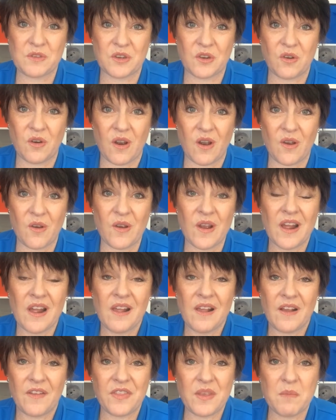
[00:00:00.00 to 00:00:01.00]
to grow.
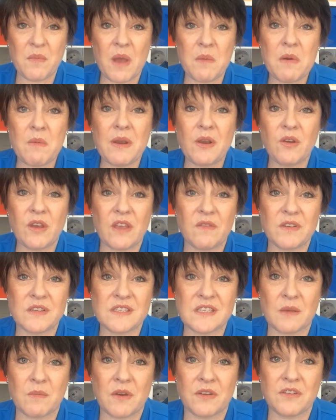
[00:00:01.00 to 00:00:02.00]
At the moment, we're looking for
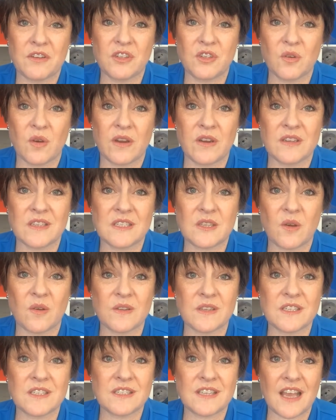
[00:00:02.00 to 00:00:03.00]
someone to join us
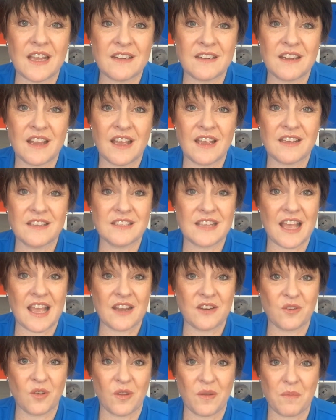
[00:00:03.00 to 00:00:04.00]
on Saturdays
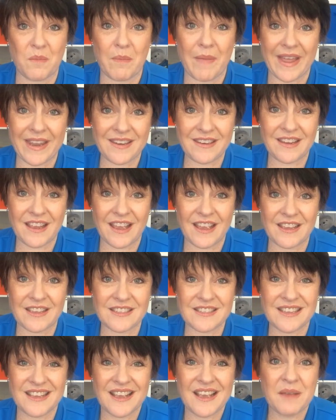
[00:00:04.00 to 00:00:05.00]
and on
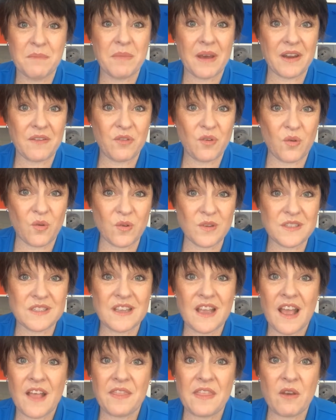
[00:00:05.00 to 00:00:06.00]
Mondays. But of
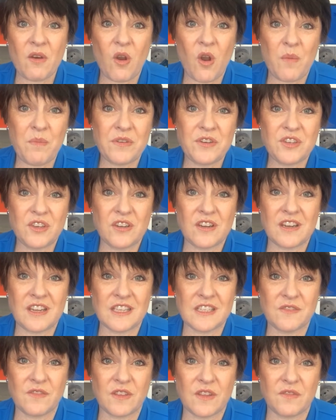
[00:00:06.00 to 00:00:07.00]
course, there are
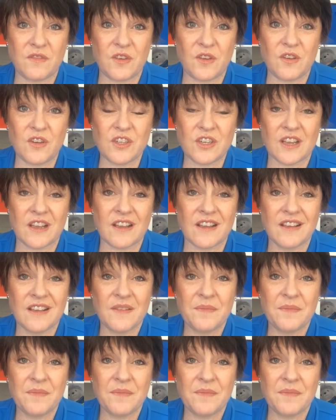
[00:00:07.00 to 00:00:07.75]
opportunities for the future.